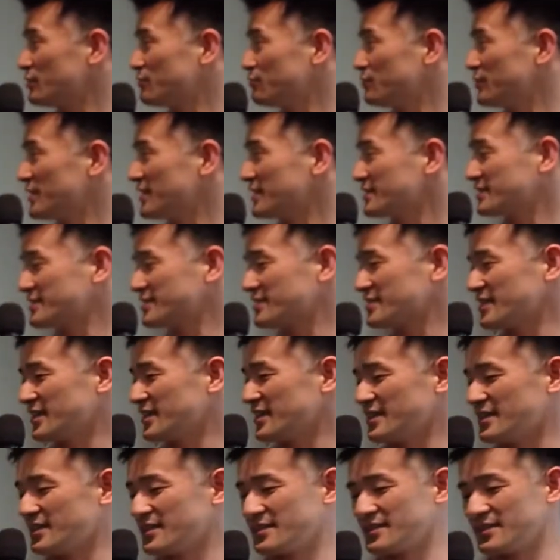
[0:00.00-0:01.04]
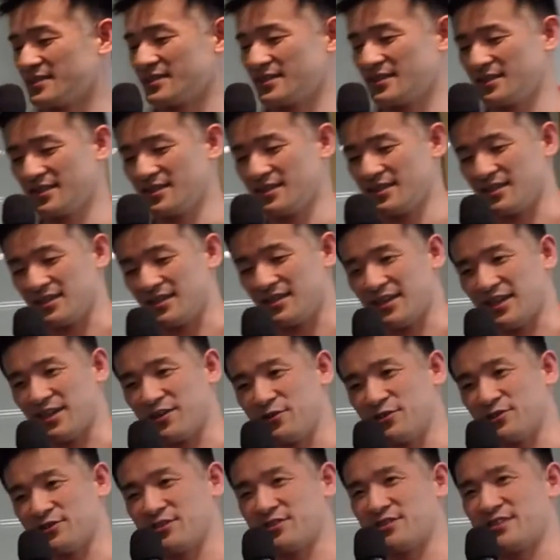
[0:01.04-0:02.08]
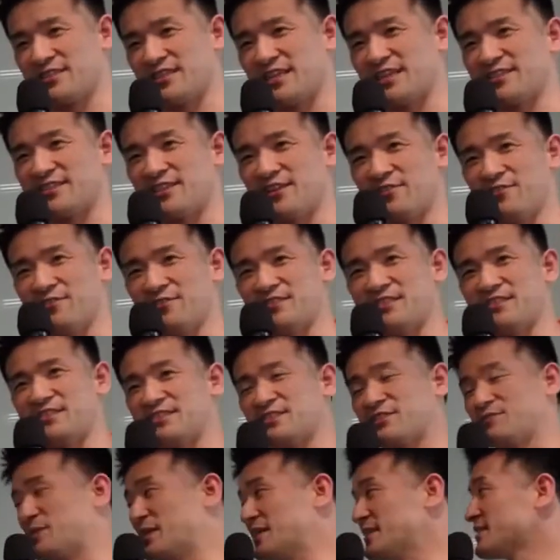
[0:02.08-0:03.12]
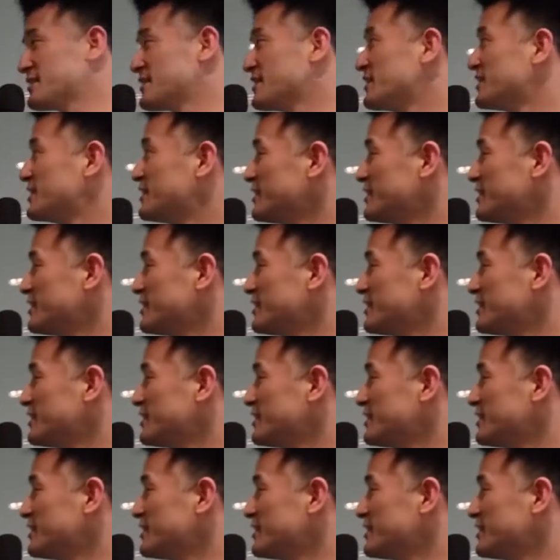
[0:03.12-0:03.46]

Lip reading: But and also it takes a lot of disk space.